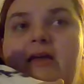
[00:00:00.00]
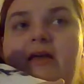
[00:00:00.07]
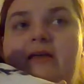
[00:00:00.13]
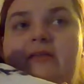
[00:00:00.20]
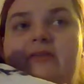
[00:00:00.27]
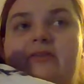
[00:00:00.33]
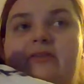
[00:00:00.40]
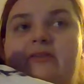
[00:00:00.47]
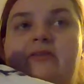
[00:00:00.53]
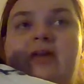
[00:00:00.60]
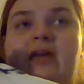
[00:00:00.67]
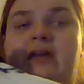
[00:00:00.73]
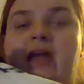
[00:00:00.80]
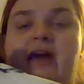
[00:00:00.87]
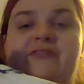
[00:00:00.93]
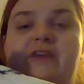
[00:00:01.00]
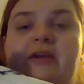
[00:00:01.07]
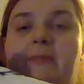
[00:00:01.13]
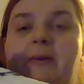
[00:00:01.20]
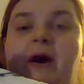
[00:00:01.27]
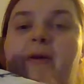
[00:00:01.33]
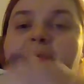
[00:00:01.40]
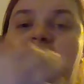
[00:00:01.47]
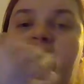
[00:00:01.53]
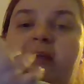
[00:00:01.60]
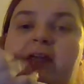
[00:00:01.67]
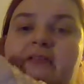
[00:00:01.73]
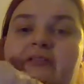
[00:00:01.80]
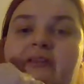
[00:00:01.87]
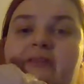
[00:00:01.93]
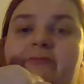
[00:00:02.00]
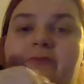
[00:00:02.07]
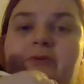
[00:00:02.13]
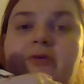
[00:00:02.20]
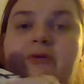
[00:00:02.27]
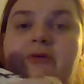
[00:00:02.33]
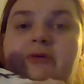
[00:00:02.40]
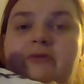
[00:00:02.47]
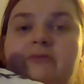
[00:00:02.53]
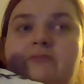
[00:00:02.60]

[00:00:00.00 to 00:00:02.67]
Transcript: It's like having a puppy except for